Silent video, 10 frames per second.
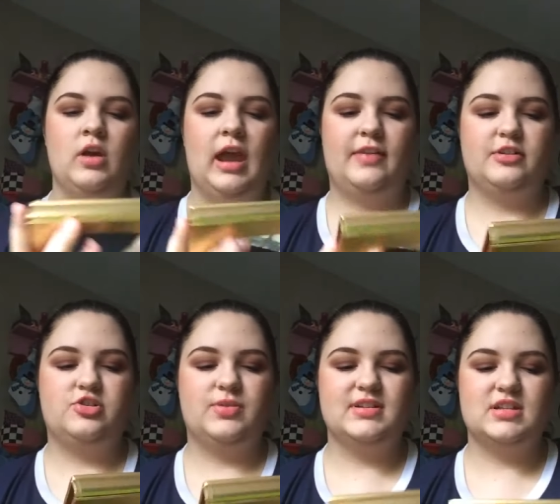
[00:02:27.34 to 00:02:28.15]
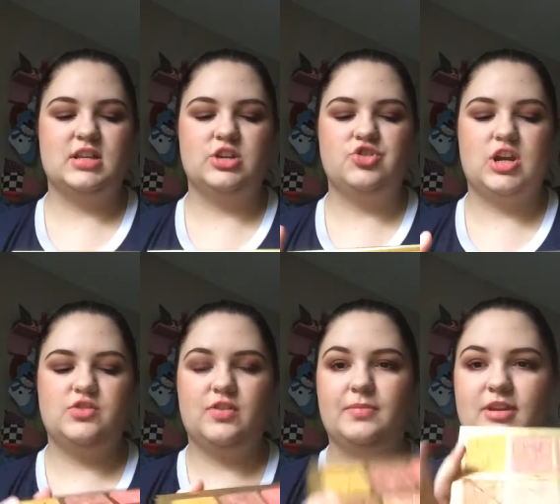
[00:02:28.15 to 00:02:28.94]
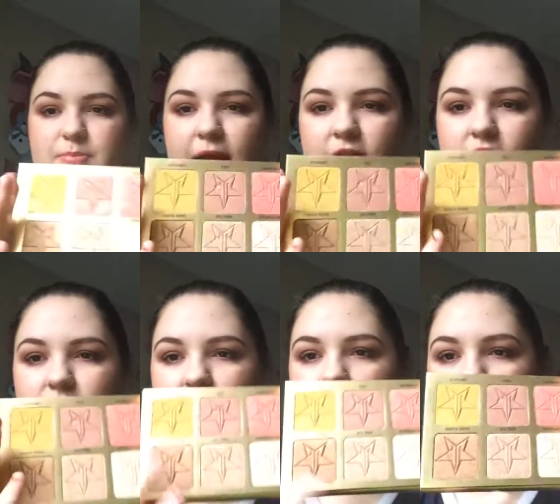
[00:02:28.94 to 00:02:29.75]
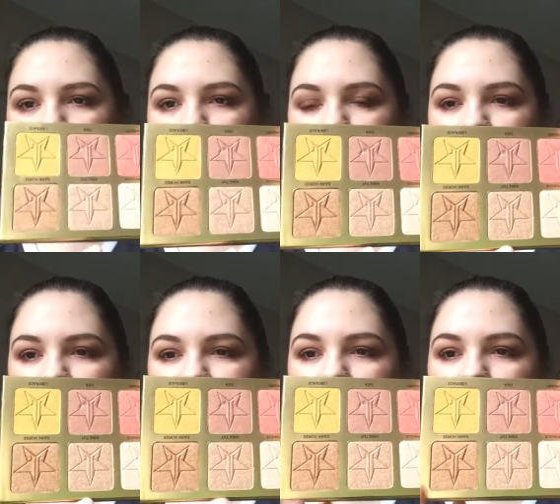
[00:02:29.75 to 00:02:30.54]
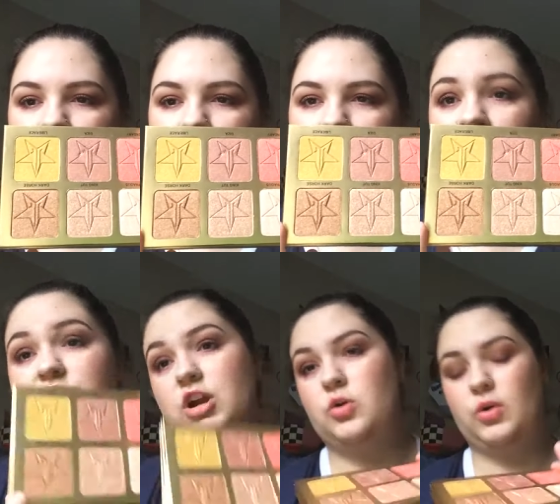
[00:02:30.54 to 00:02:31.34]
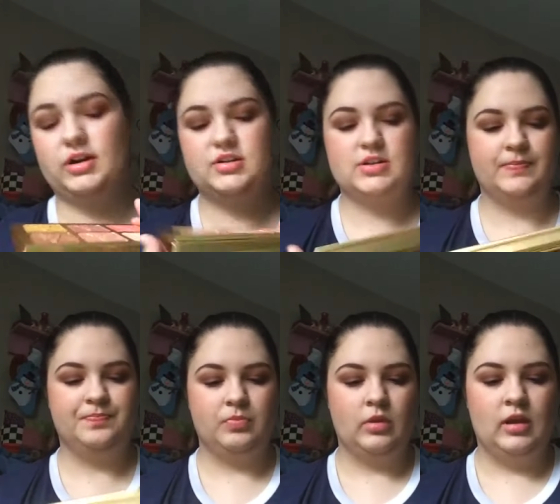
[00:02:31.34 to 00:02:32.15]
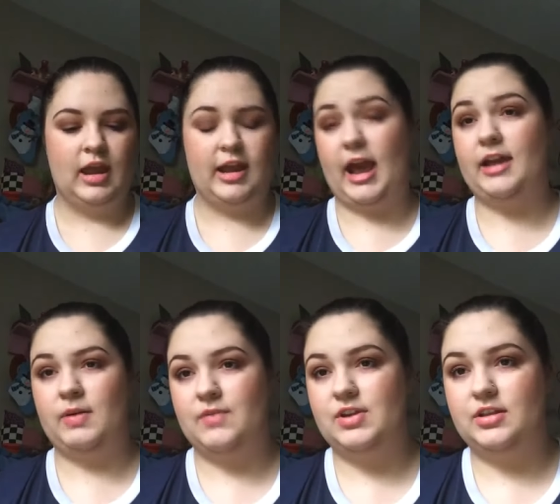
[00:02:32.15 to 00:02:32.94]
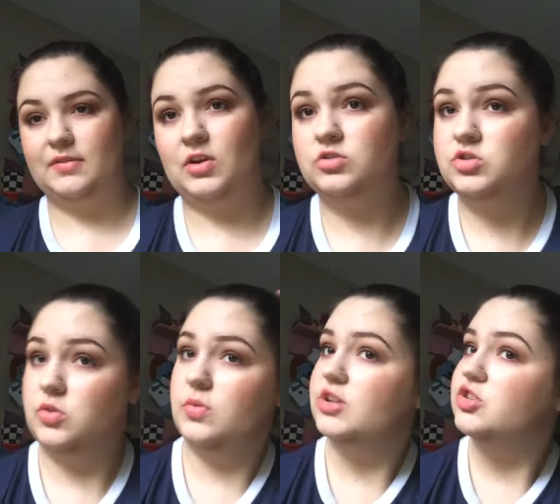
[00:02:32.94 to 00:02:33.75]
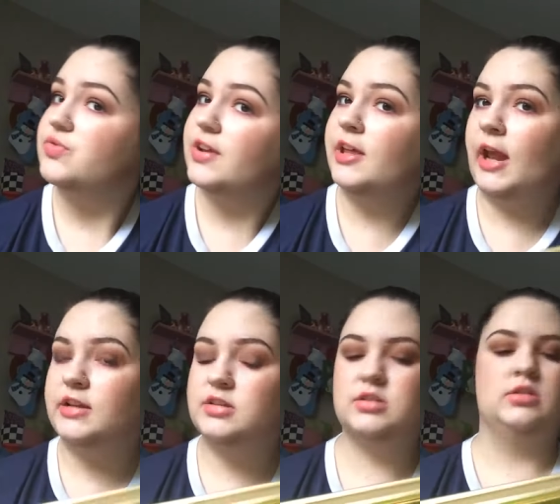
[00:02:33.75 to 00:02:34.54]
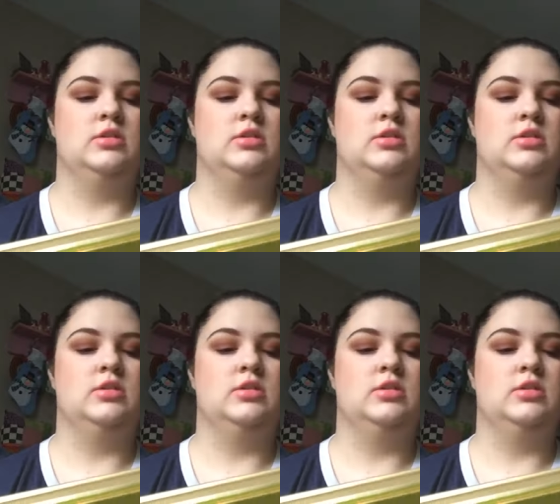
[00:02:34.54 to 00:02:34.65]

And the two existing shades from this palette are King Tut and Dark Horse. And I don't have either of those, so which is really nice.